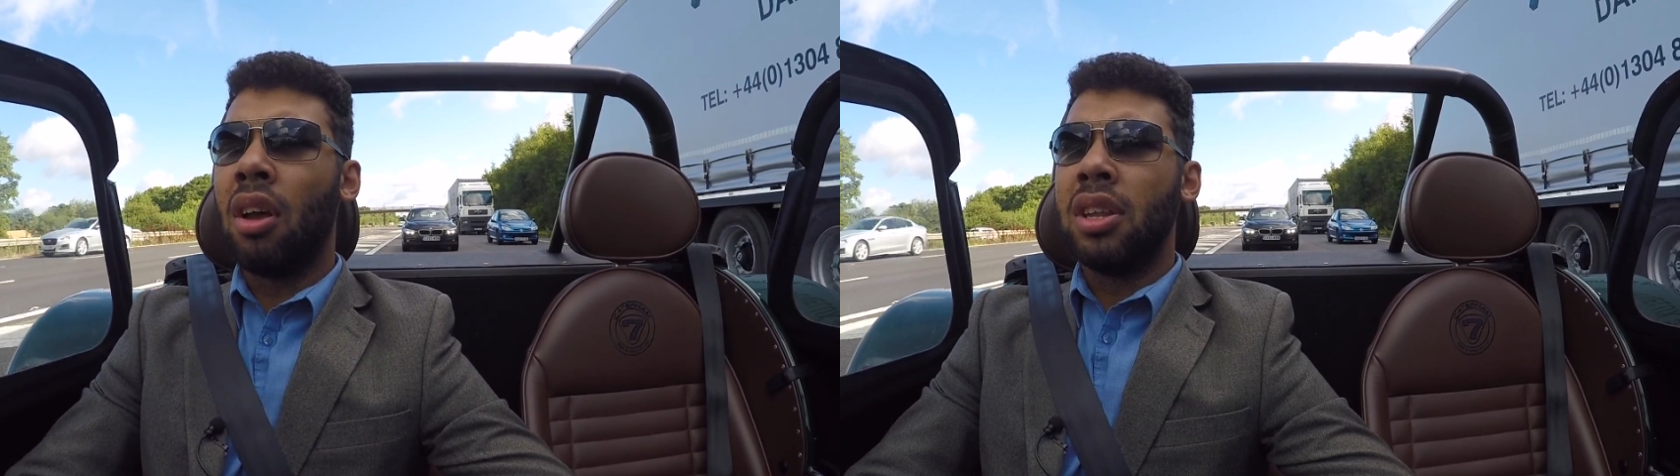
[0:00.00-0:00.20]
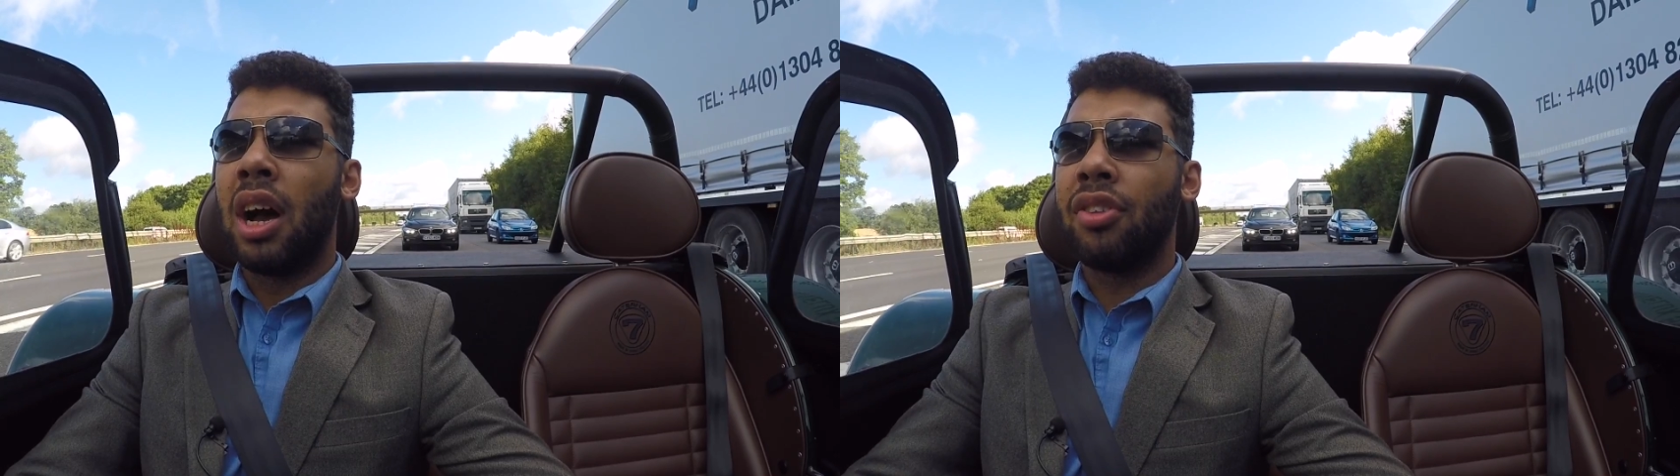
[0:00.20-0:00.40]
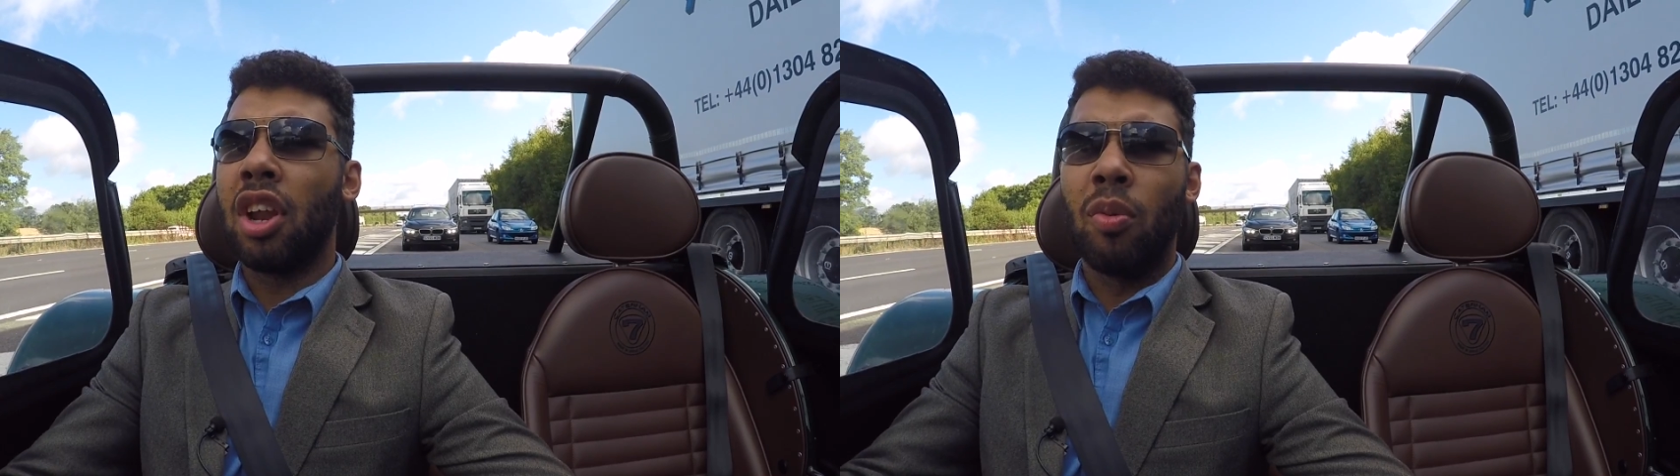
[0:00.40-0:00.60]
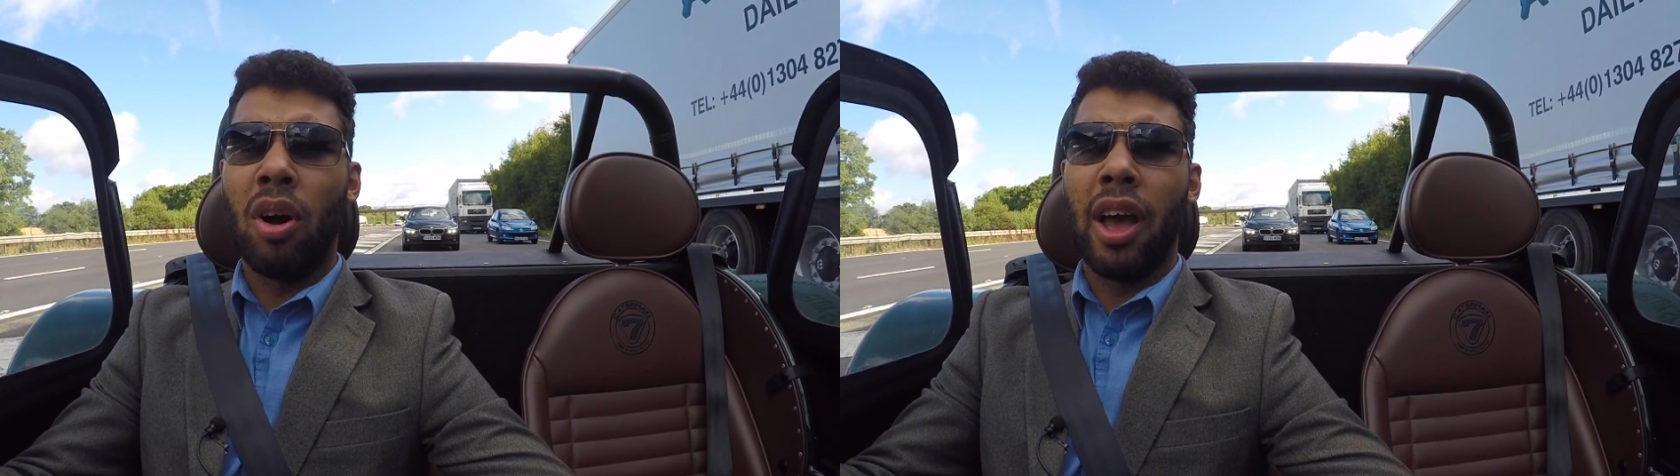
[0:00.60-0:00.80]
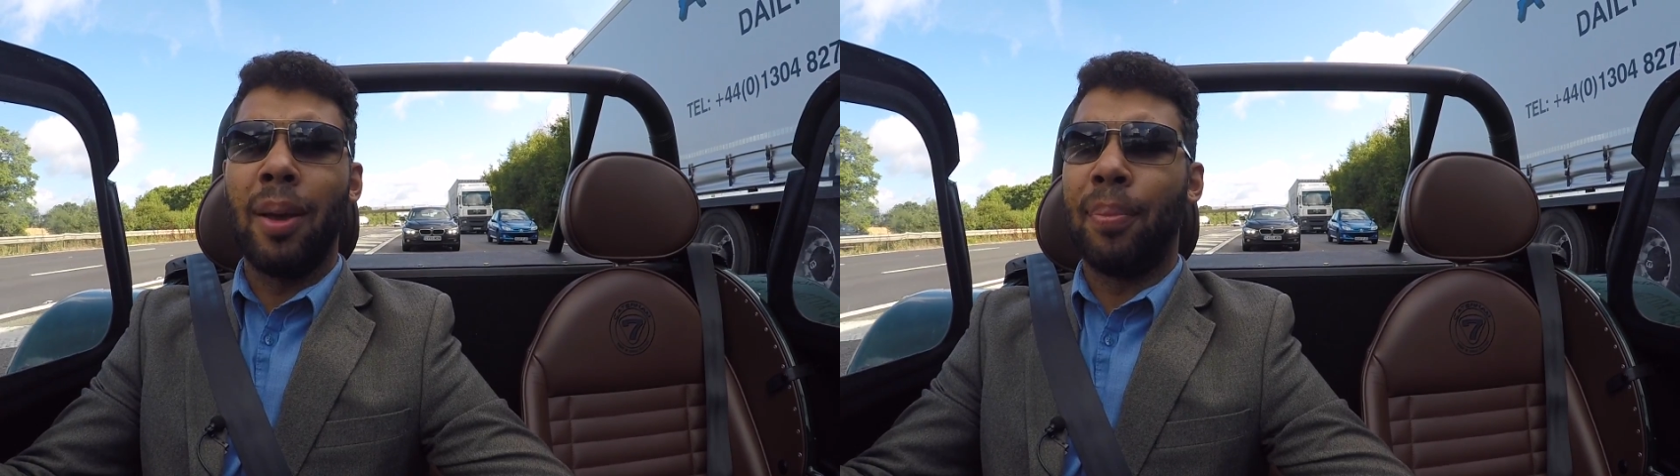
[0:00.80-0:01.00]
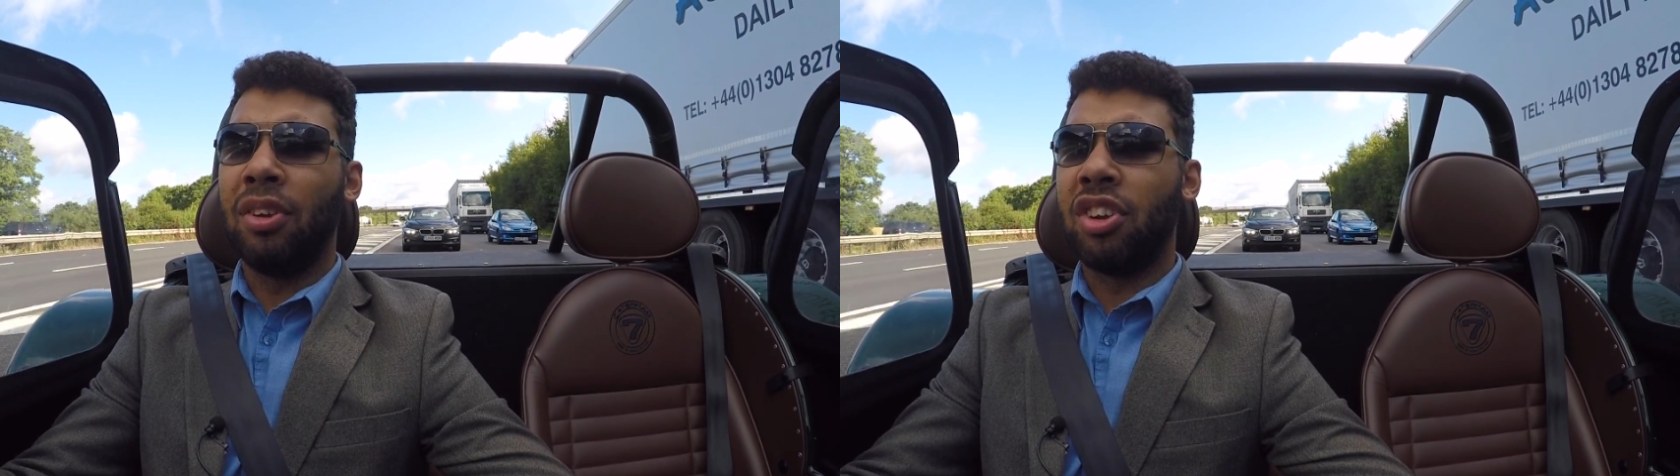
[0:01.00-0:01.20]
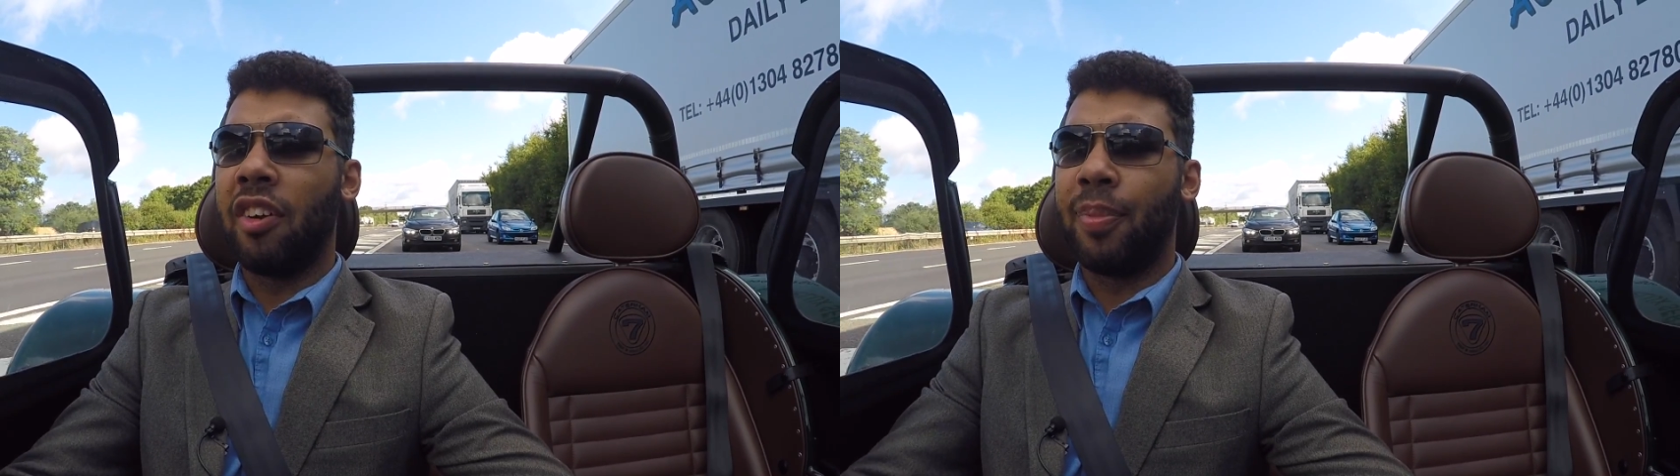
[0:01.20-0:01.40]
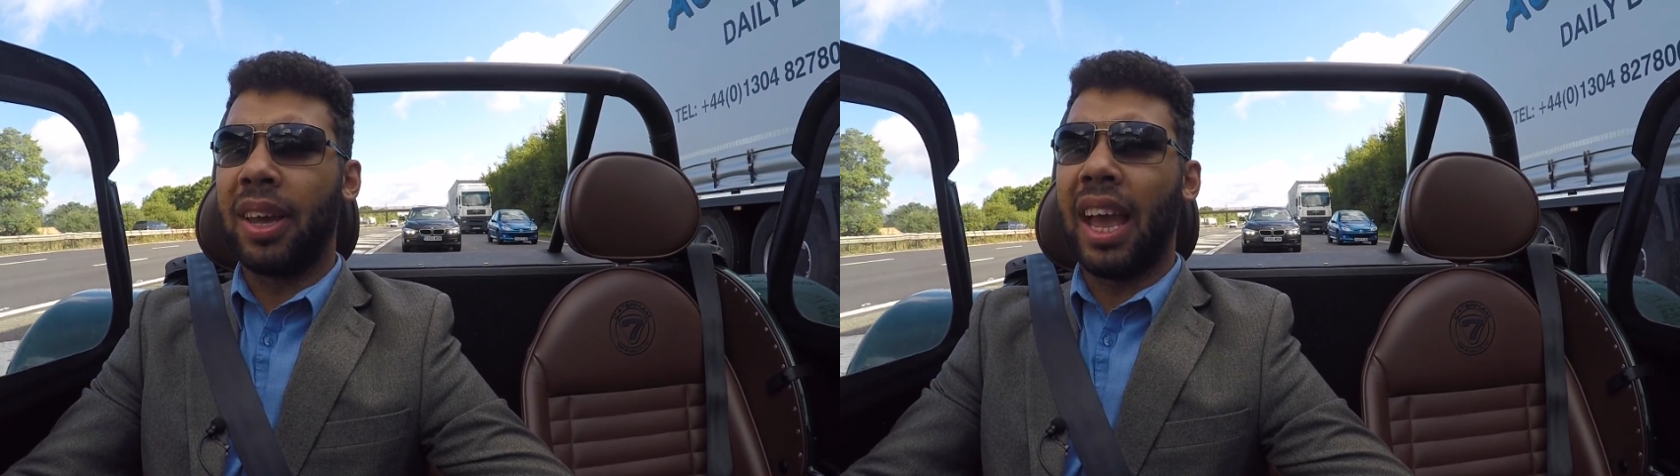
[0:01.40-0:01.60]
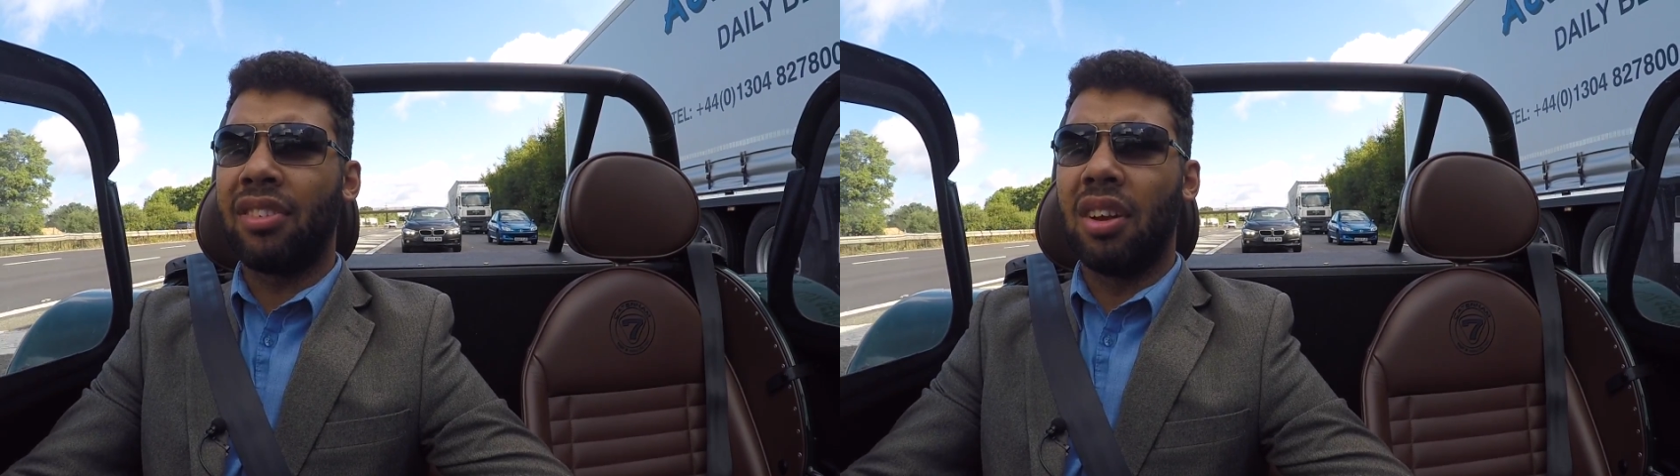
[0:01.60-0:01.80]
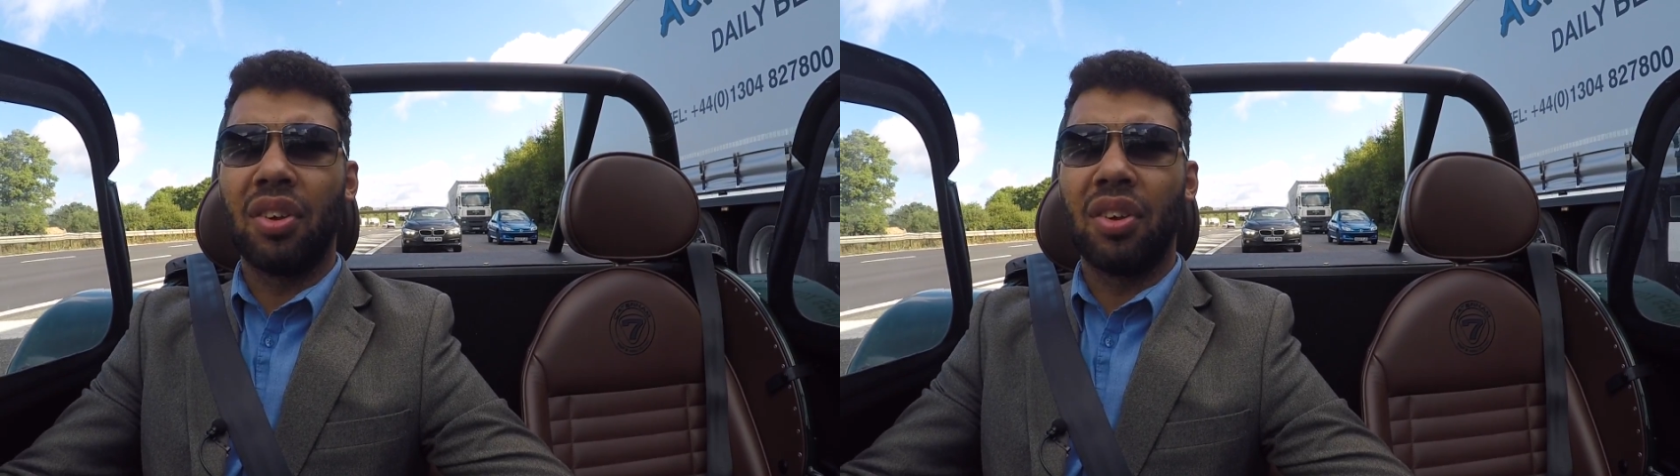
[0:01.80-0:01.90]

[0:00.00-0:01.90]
Now I don't know what MPG I've been getting,